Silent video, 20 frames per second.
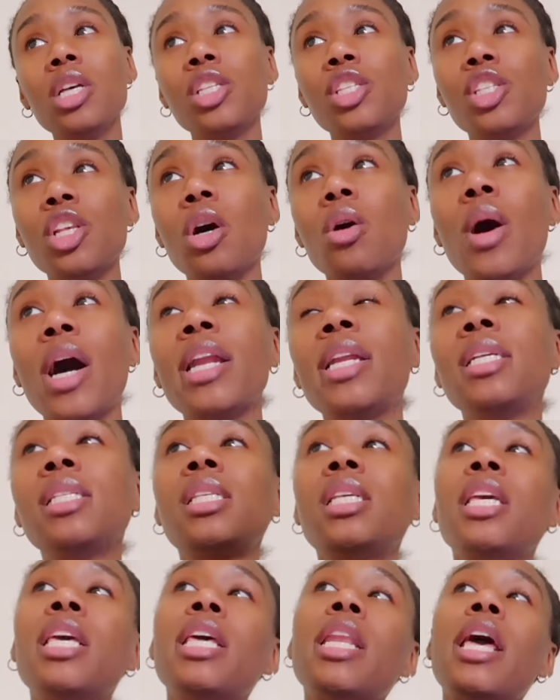So I need
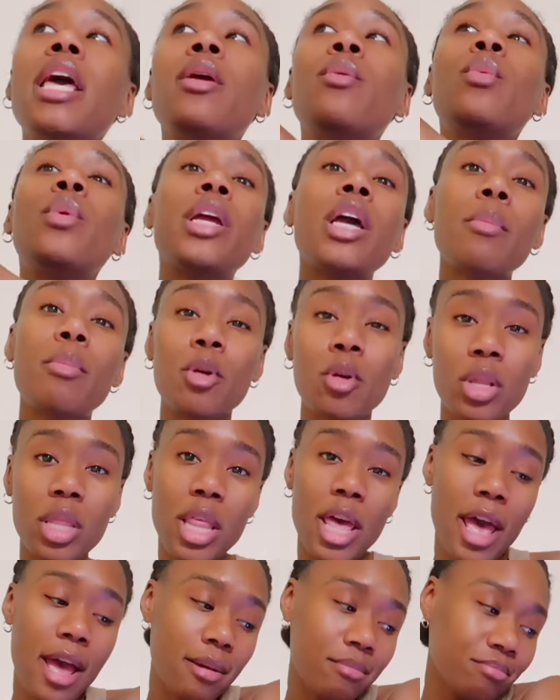to get a re-up on
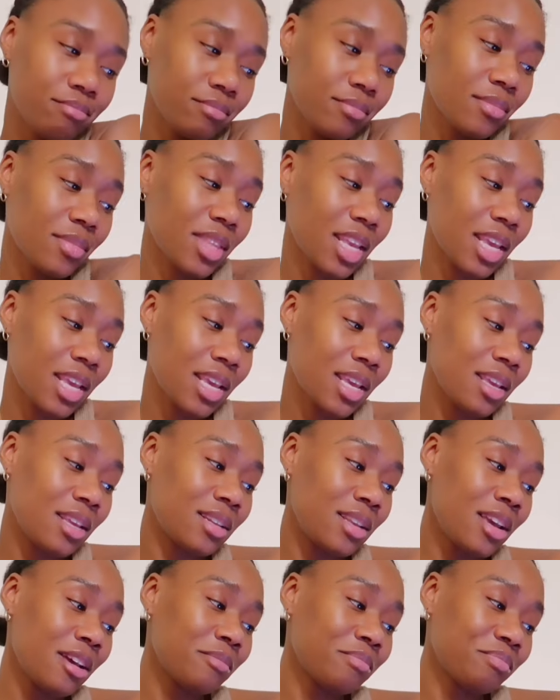that.
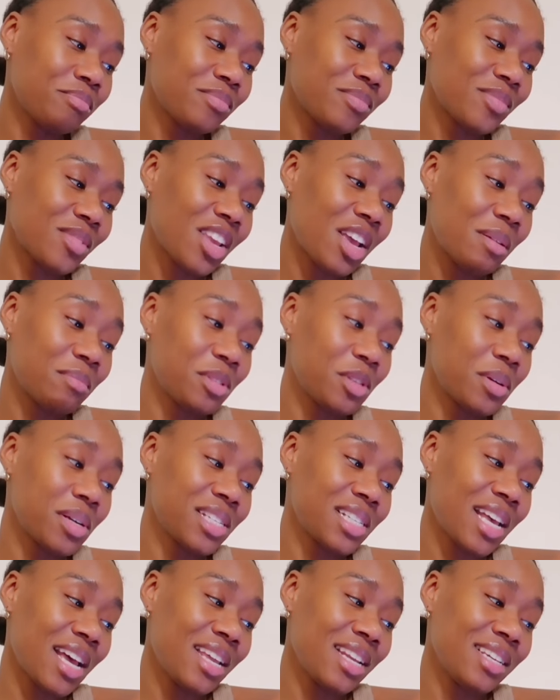And yeah, I'm so
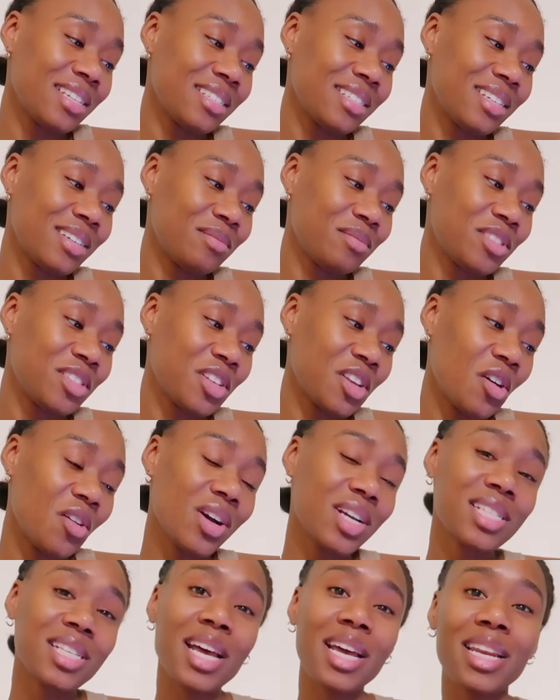excited.
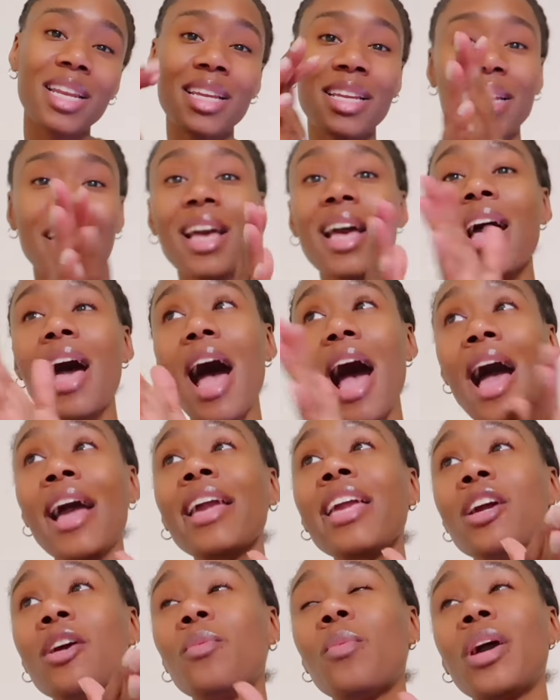I
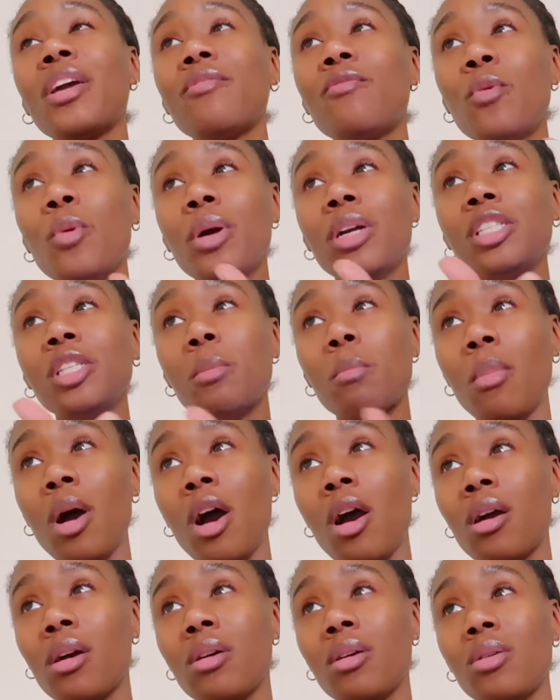can't wait for
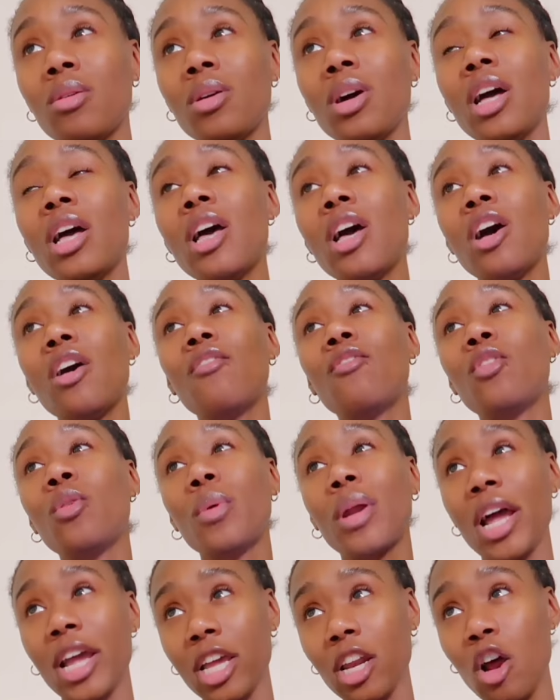tomorrow, for
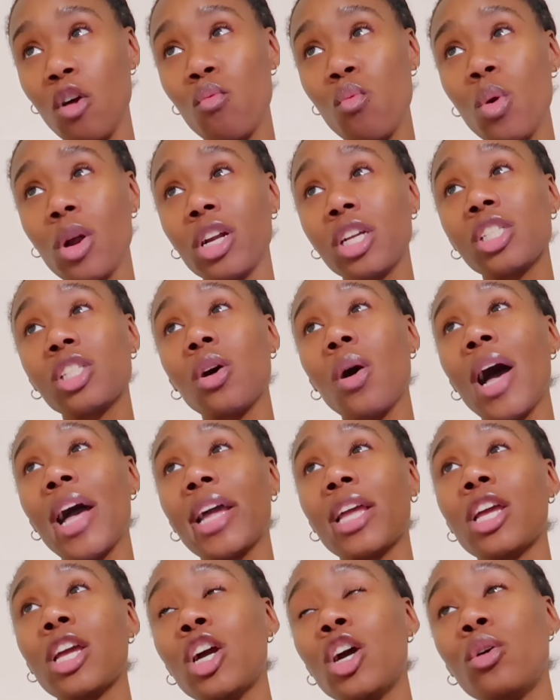when I get off work, so
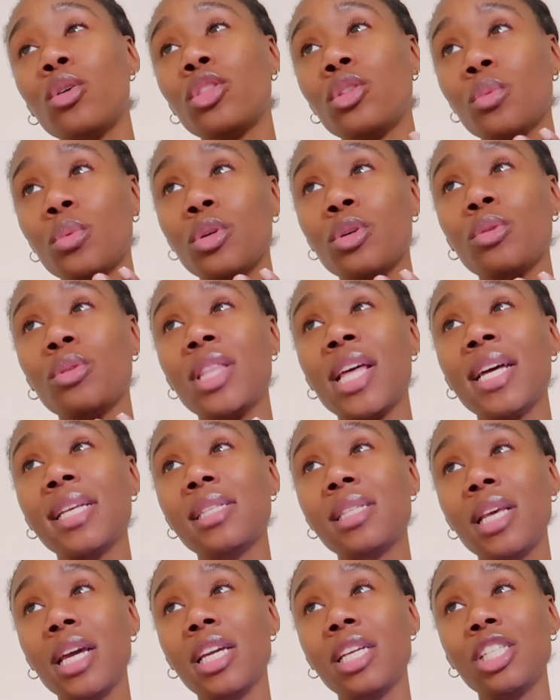I can go through that
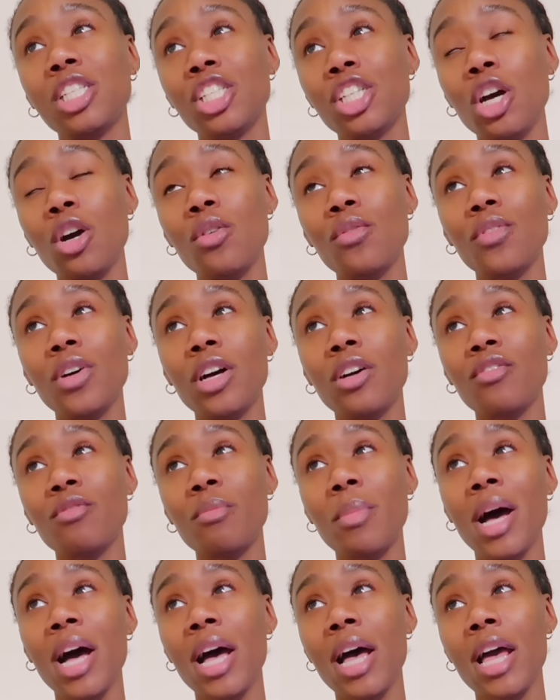second shelf of
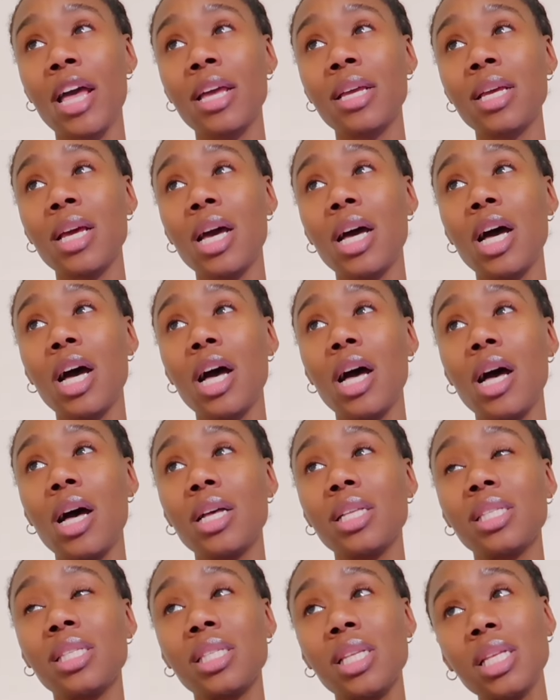my
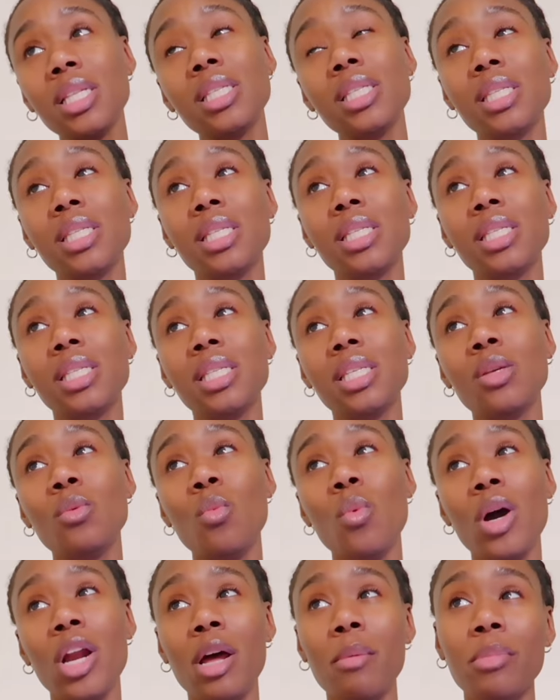scents to see
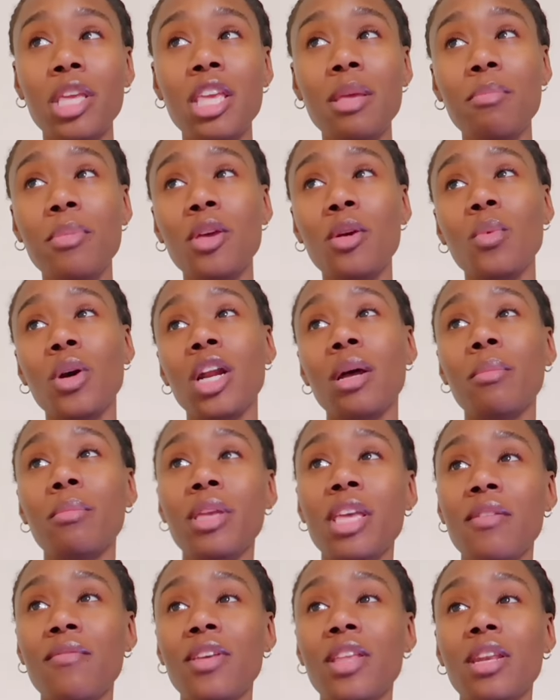what I'm keeping, what I'm
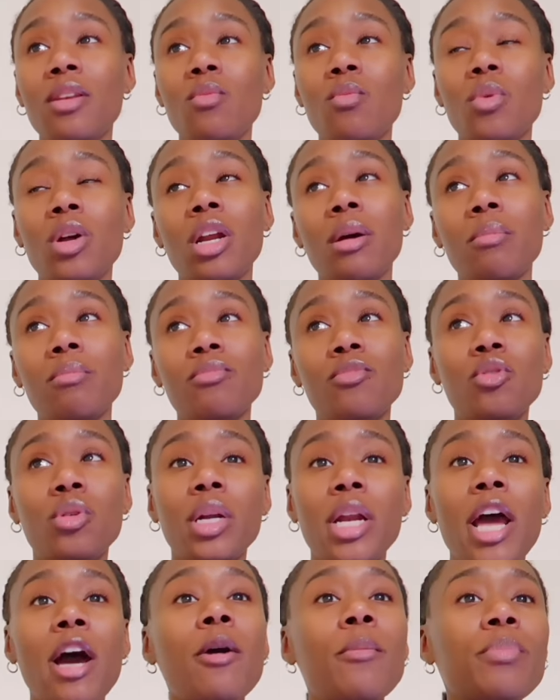giving, what I'm
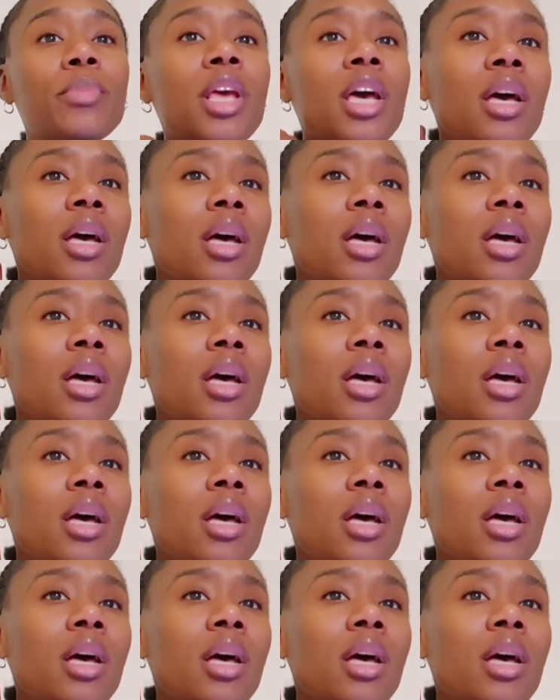throwing out.